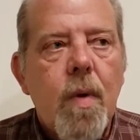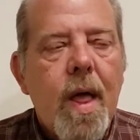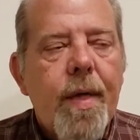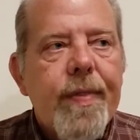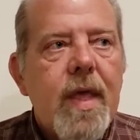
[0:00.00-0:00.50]

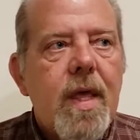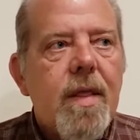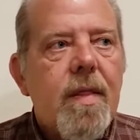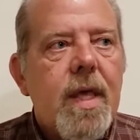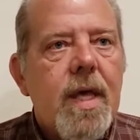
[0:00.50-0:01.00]
Well,
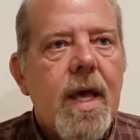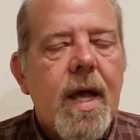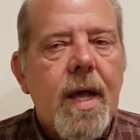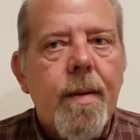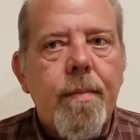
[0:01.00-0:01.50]

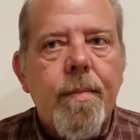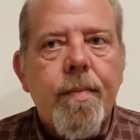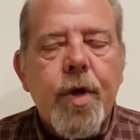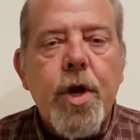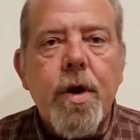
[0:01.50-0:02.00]
the
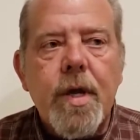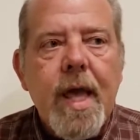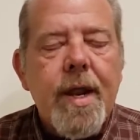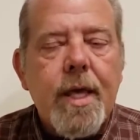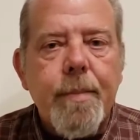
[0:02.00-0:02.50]
current
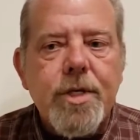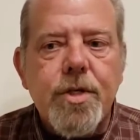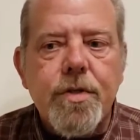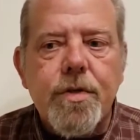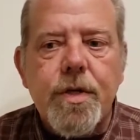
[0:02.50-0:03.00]
county
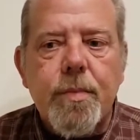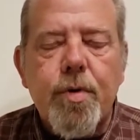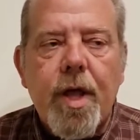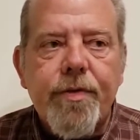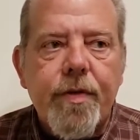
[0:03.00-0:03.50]
commissioners are in the
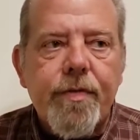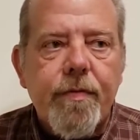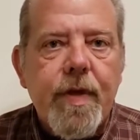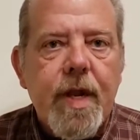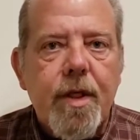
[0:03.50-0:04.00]
process
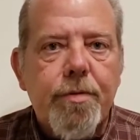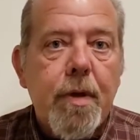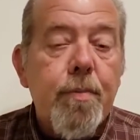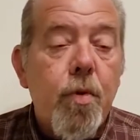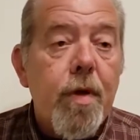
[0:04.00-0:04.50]
of getting a
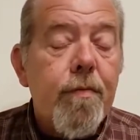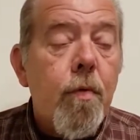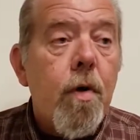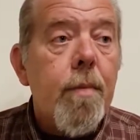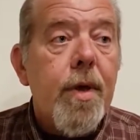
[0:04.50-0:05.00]

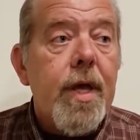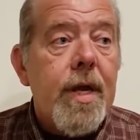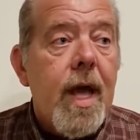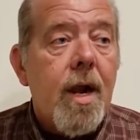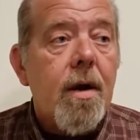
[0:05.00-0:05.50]
$3.4
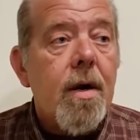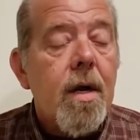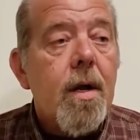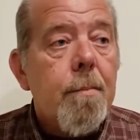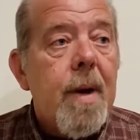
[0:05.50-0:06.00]
million
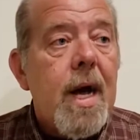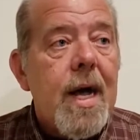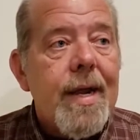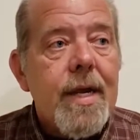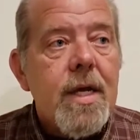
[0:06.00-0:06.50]

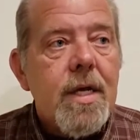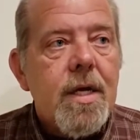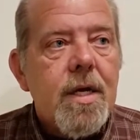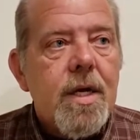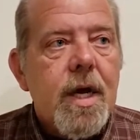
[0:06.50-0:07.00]
bond
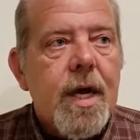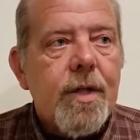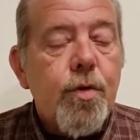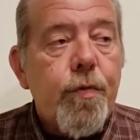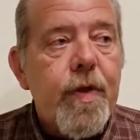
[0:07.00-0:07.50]

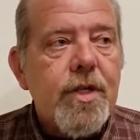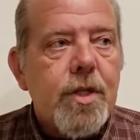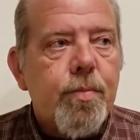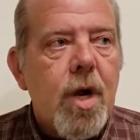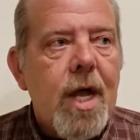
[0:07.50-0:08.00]
to finish
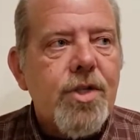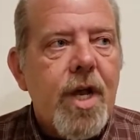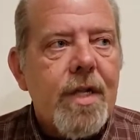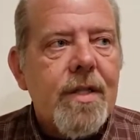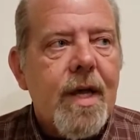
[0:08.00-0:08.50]
the
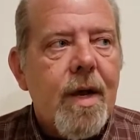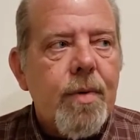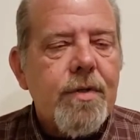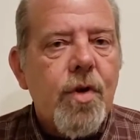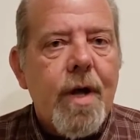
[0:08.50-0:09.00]
project.
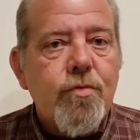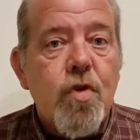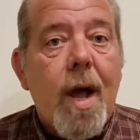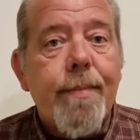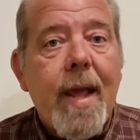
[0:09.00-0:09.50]
We still have
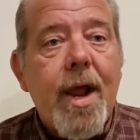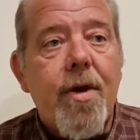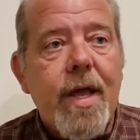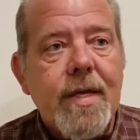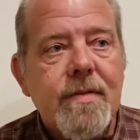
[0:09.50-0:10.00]
drop
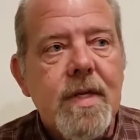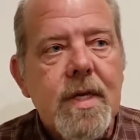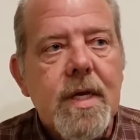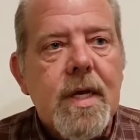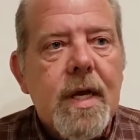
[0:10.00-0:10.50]
areas.
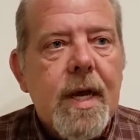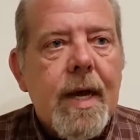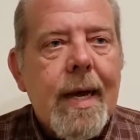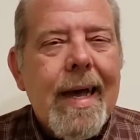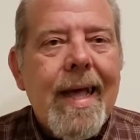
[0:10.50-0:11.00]

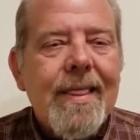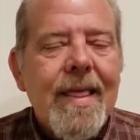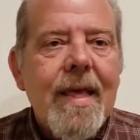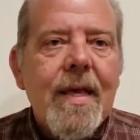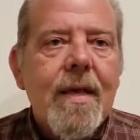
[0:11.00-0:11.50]
I
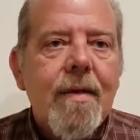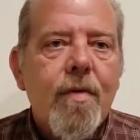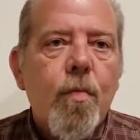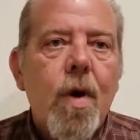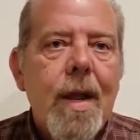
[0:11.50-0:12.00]
think
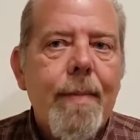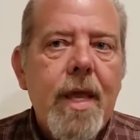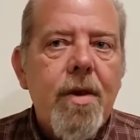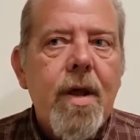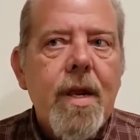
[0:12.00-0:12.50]
from what I'm
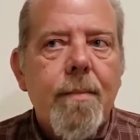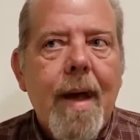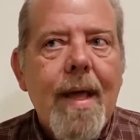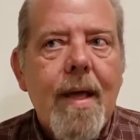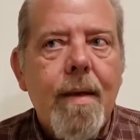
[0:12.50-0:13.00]
hearing in
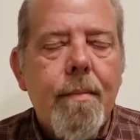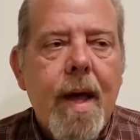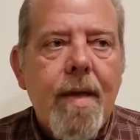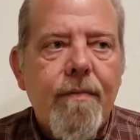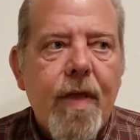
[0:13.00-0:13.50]

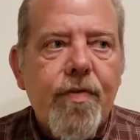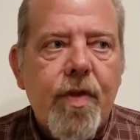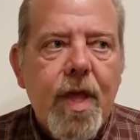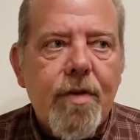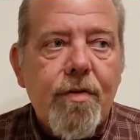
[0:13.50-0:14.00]
my
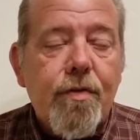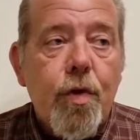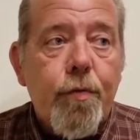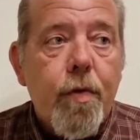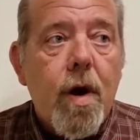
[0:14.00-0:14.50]
investigation
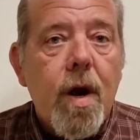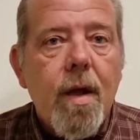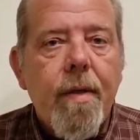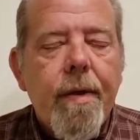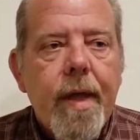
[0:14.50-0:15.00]
so
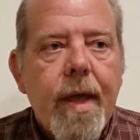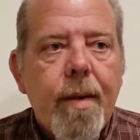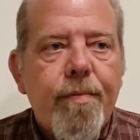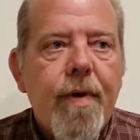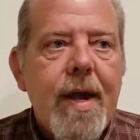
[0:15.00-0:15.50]
far,
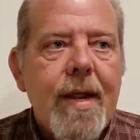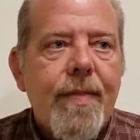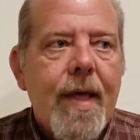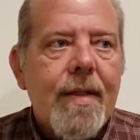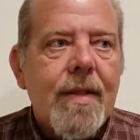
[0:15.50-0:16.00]
I'm
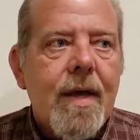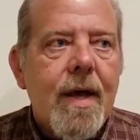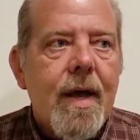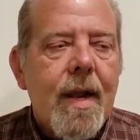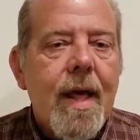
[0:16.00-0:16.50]
finding that
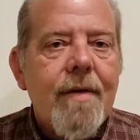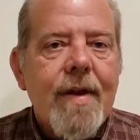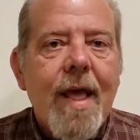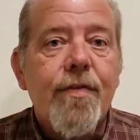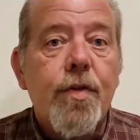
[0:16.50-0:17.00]
a lot of
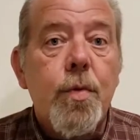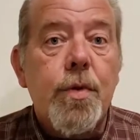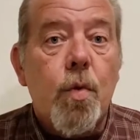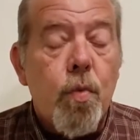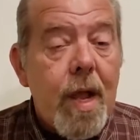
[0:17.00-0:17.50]
it has to do
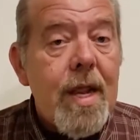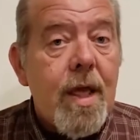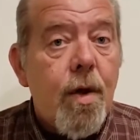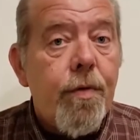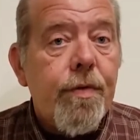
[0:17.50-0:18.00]
with the
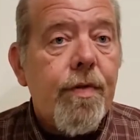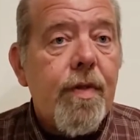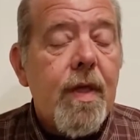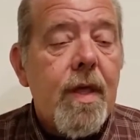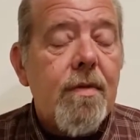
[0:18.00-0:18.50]
radios
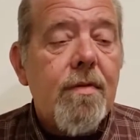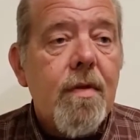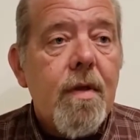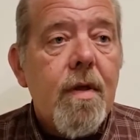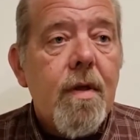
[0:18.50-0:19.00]
that these